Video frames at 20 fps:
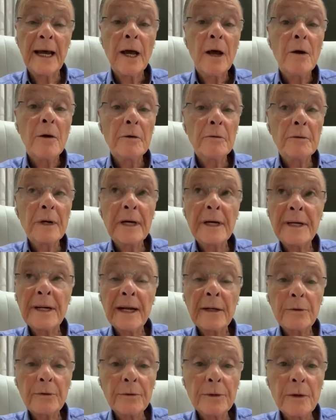Look how
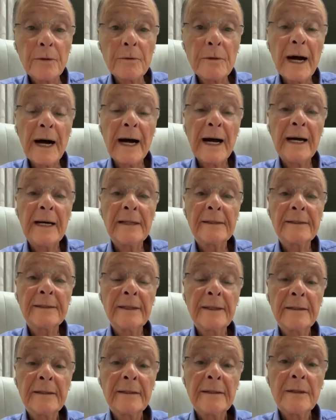they are. They are
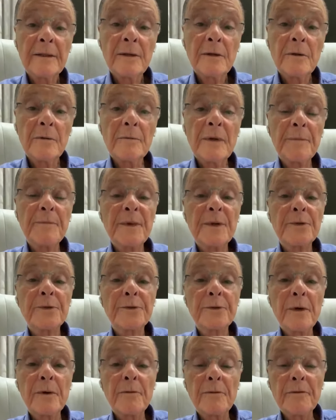someone
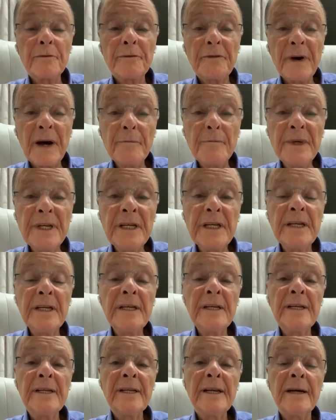honorable, someone who
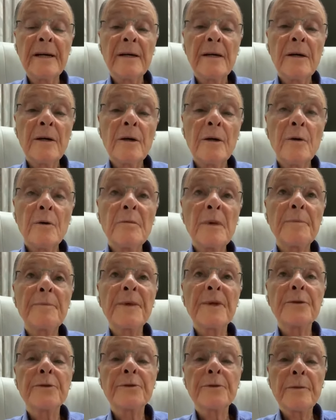has a family,